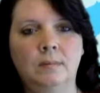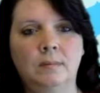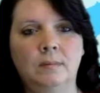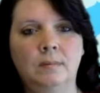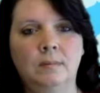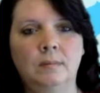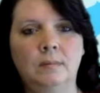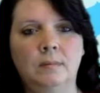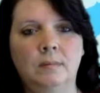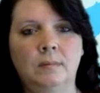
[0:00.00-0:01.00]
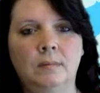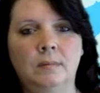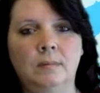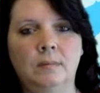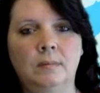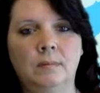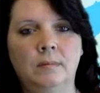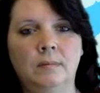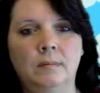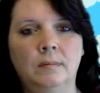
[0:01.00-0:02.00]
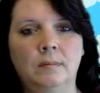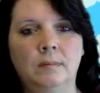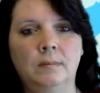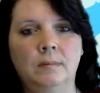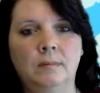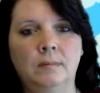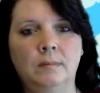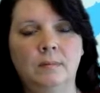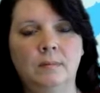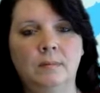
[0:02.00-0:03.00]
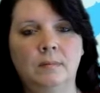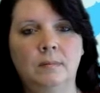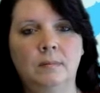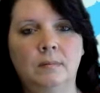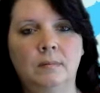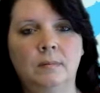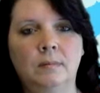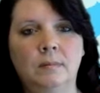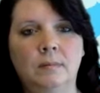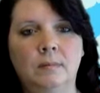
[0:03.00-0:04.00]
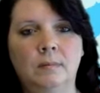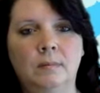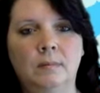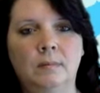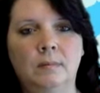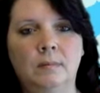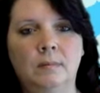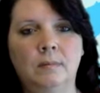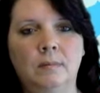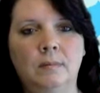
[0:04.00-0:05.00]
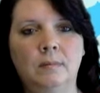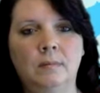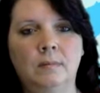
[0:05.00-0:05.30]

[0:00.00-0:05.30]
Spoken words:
(silent)